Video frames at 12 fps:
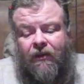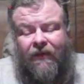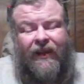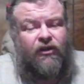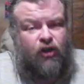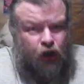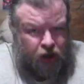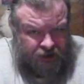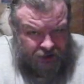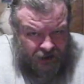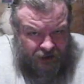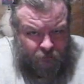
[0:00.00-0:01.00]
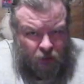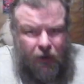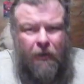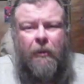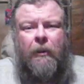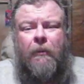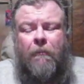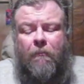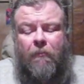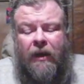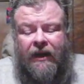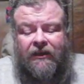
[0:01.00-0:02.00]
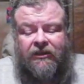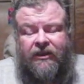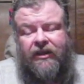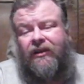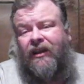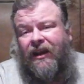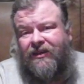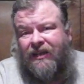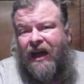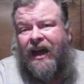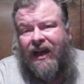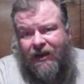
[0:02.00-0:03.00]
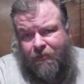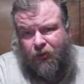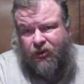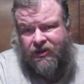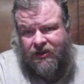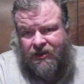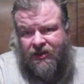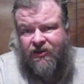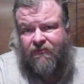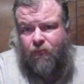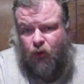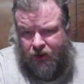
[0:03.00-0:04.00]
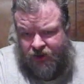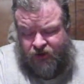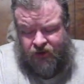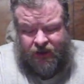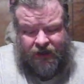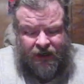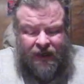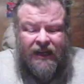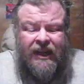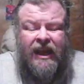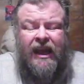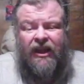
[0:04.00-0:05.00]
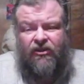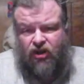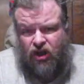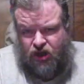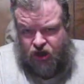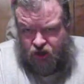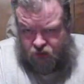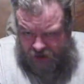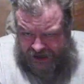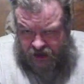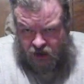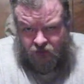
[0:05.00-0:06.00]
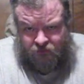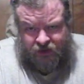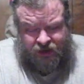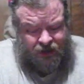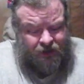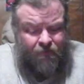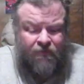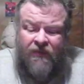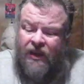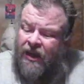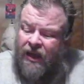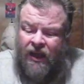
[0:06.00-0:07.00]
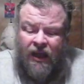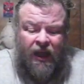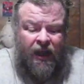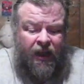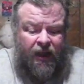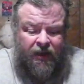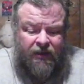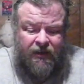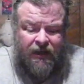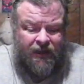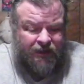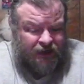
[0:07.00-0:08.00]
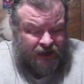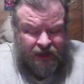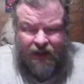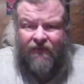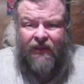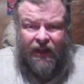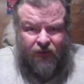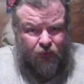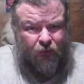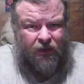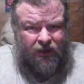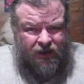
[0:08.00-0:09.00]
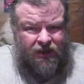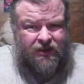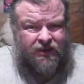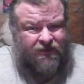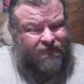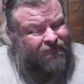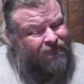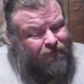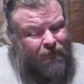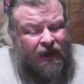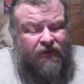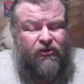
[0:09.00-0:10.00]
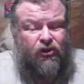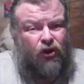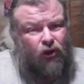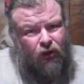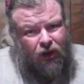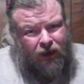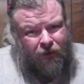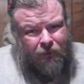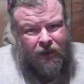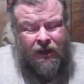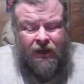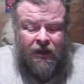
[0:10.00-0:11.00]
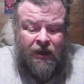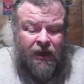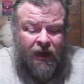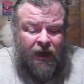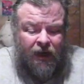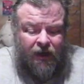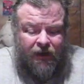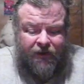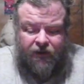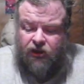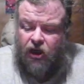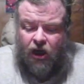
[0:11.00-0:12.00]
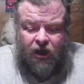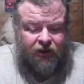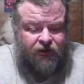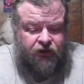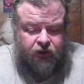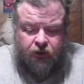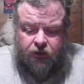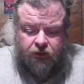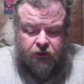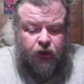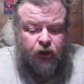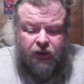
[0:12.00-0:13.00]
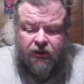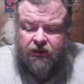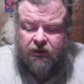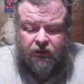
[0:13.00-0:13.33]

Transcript: that's good lumber, but it still has a high percentage of moisture in it. It's going to shrink over time, and in the end that's really going to mess your lure up. It'll cause your hooks,